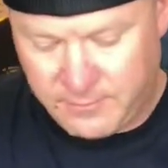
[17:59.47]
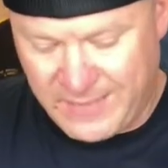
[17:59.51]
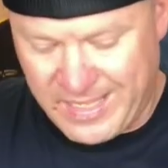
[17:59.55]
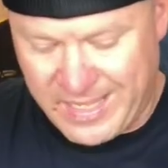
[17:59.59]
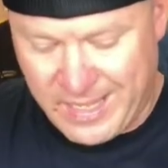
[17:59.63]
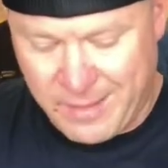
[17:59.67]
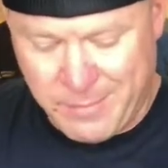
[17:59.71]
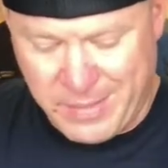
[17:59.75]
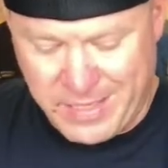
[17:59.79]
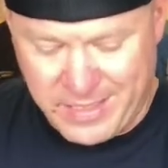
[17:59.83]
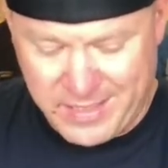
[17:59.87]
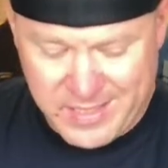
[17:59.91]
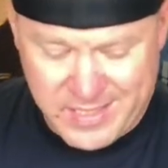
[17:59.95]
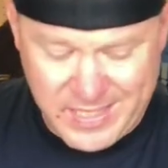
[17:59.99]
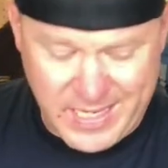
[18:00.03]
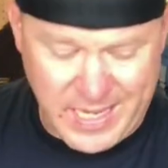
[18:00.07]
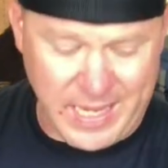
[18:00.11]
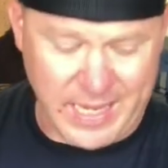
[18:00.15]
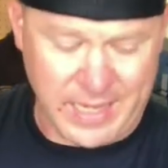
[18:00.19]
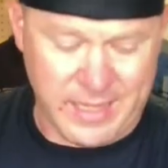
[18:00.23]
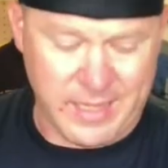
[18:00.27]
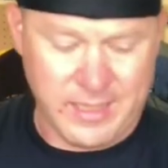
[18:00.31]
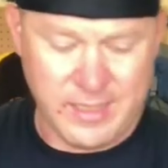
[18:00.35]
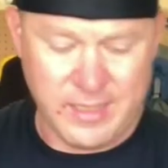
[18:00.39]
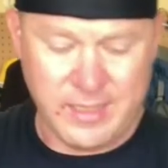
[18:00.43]
That being
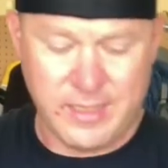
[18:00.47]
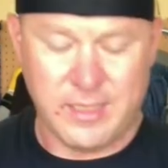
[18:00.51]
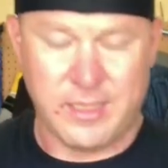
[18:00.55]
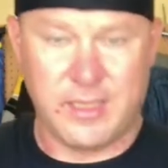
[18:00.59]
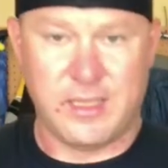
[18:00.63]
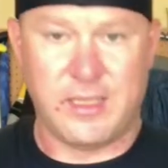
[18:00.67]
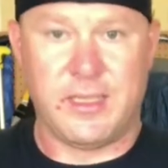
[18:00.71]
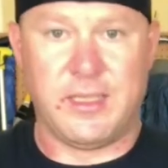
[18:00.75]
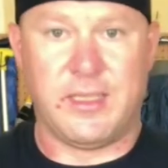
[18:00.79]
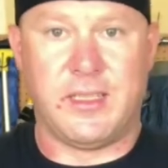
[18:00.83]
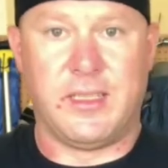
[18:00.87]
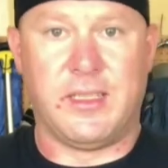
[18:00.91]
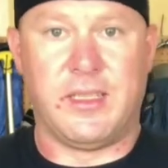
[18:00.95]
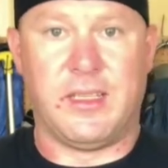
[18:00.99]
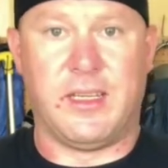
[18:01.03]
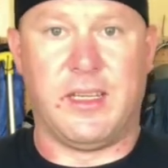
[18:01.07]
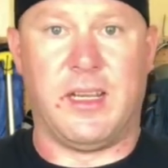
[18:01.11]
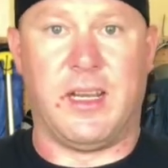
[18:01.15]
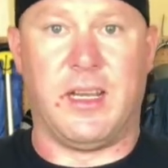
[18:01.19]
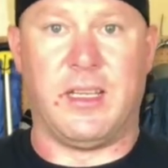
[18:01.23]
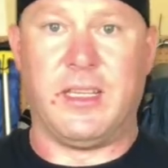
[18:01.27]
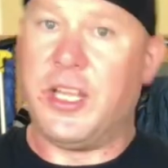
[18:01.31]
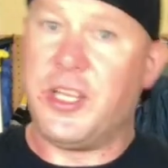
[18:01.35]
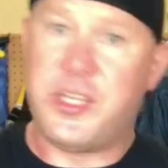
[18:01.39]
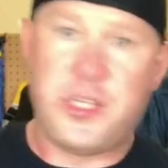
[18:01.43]
said,
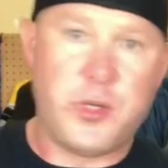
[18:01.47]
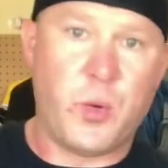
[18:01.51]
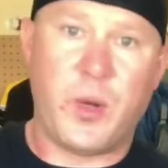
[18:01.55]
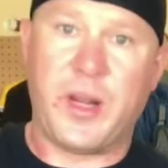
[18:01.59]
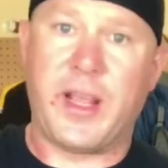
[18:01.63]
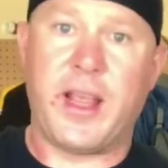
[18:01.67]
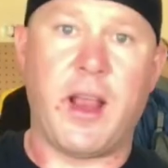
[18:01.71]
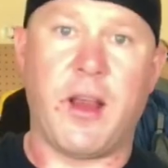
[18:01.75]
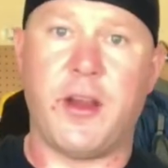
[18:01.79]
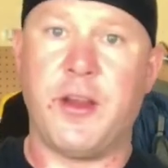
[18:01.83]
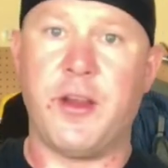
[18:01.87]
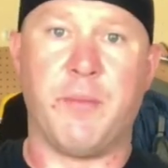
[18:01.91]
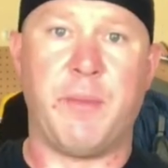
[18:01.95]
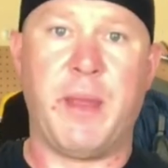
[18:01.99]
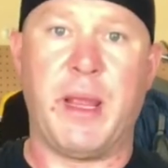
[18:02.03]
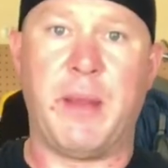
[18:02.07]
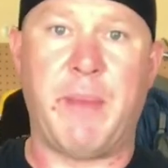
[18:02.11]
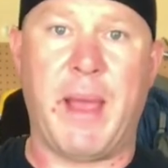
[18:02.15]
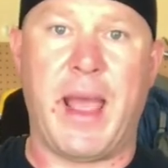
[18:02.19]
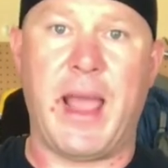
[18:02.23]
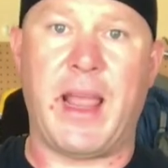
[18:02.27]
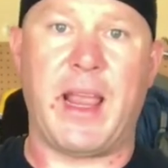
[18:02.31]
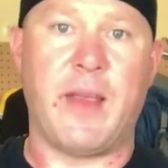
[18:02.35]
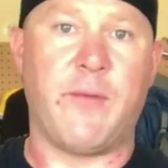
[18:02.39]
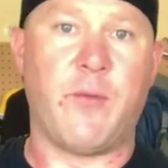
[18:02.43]
unless you want to carry your big
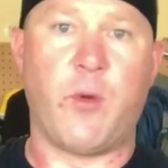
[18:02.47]
pack